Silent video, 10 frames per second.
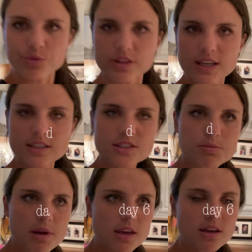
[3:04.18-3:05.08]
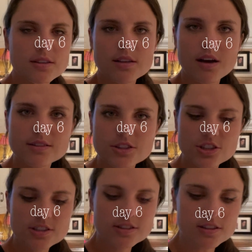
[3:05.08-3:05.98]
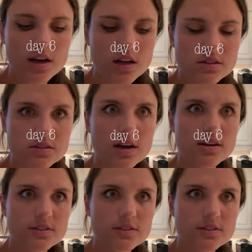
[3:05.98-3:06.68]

really into making sausages. I love